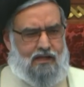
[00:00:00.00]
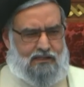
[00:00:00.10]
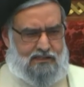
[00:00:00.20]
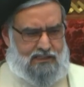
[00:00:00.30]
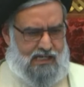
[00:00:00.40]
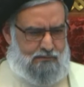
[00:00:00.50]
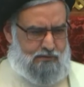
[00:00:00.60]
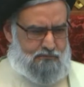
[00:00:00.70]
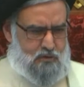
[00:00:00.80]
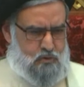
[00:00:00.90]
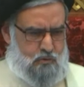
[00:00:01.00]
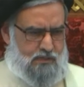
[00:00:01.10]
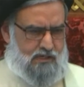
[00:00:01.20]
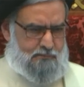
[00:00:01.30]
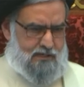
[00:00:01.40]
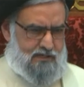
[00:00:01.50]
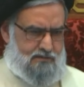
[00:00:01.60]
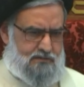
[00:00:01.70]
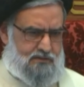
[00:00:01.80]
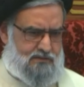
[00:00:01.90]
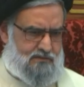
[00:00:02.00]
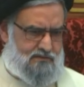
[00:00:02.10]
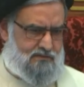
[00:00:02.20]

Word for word: at the time of the Jum'ah prayers,